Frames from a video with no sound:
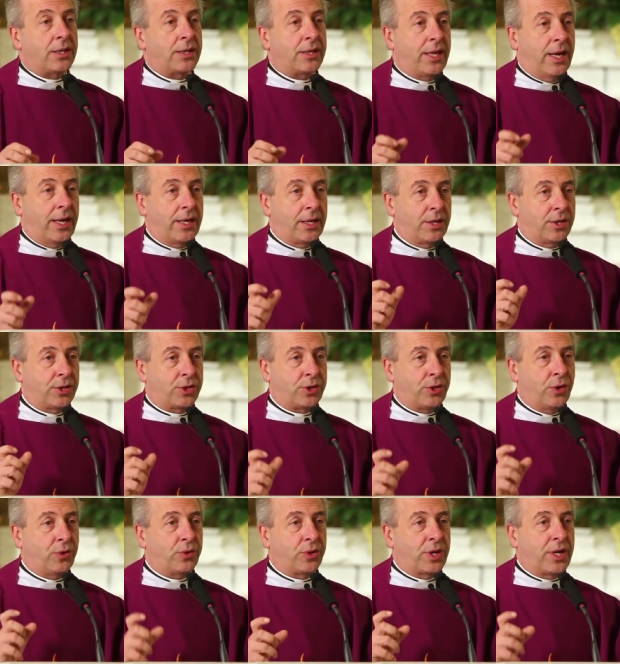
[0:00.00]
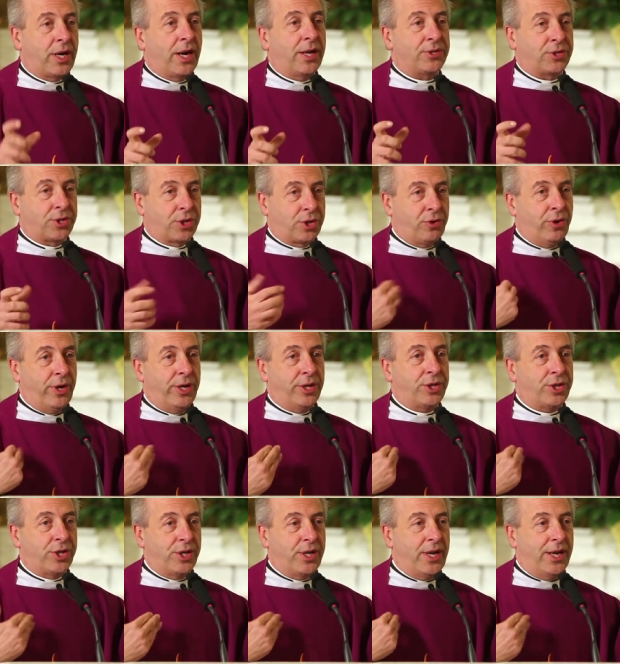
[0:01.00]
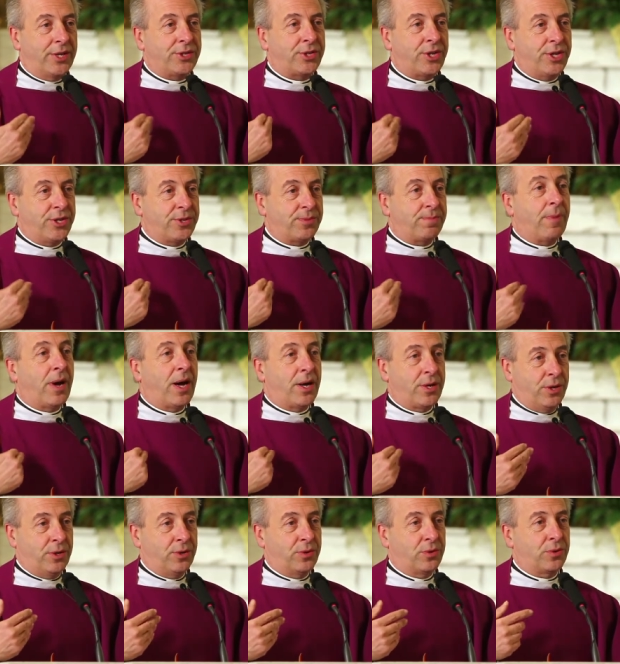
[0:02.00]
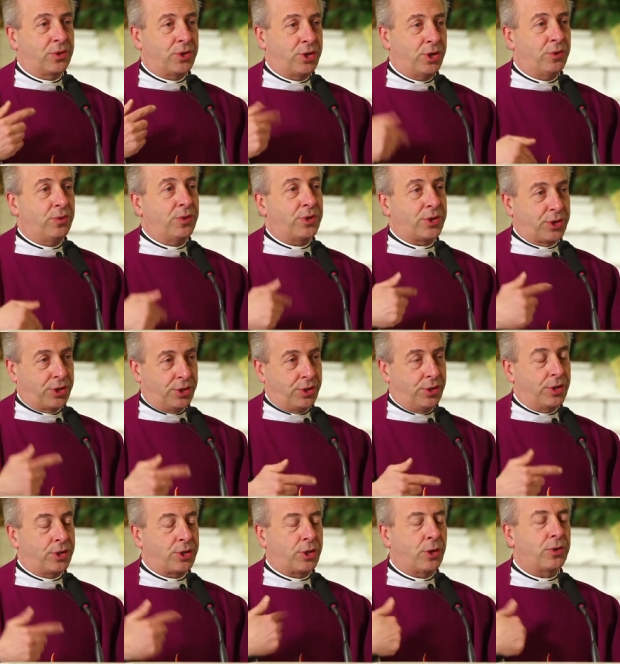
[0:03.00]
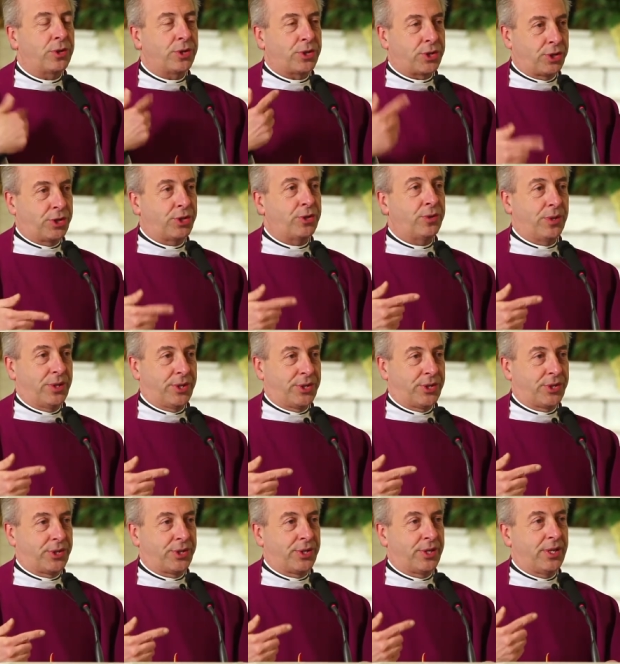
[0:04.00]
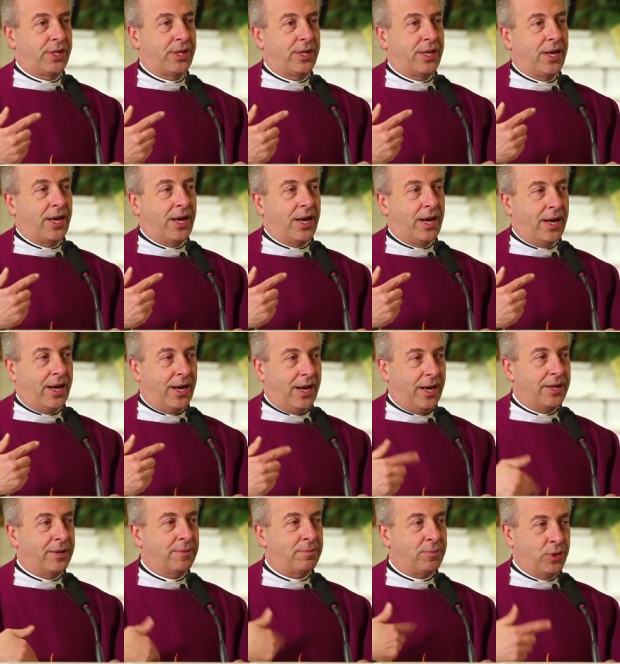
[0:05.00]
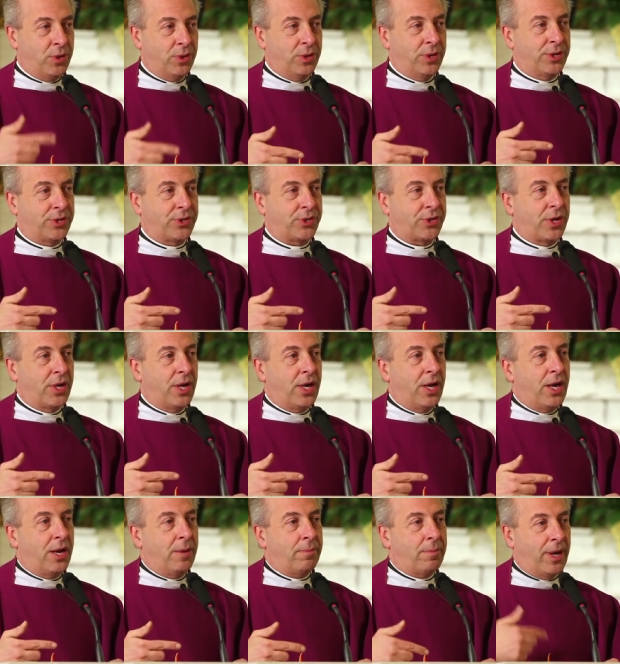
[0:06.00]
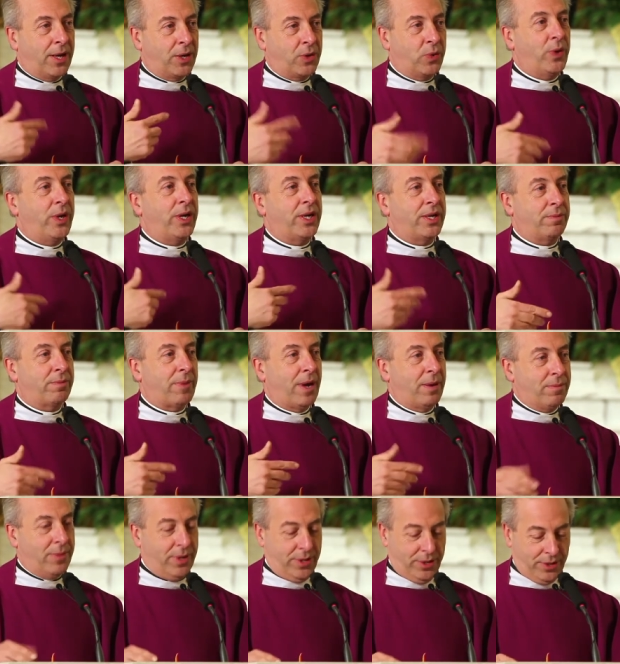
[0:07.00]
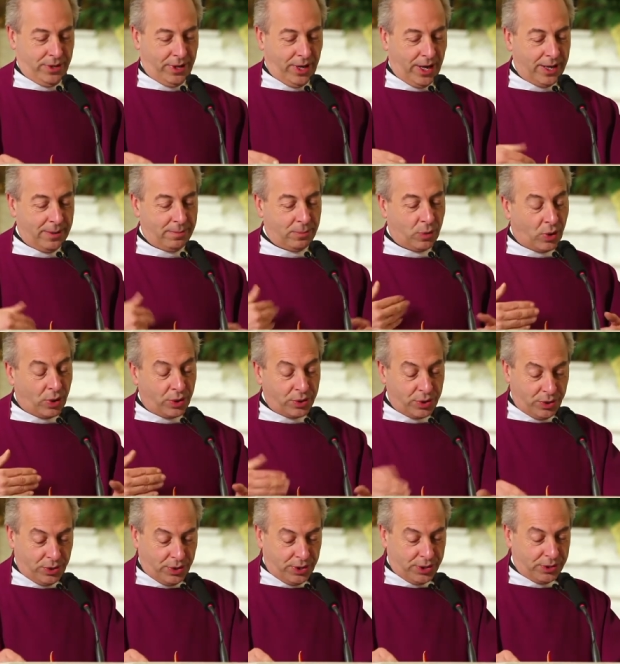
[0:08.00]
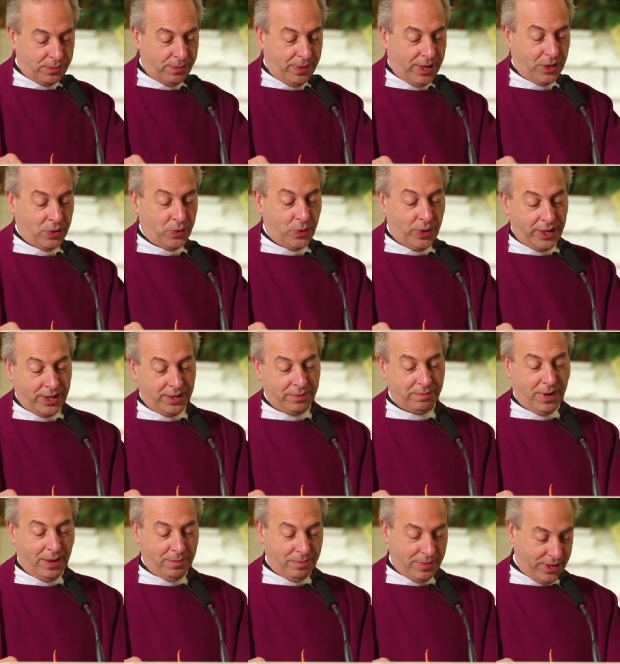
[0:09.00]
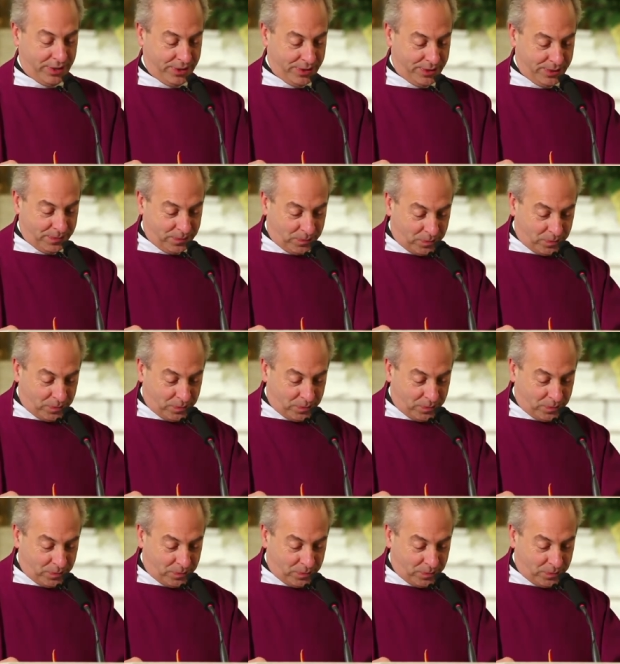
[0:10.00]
that total consecration as his motto, totus tuus, I am yours, my queen and my mother. I am all yours, my queen and my mother.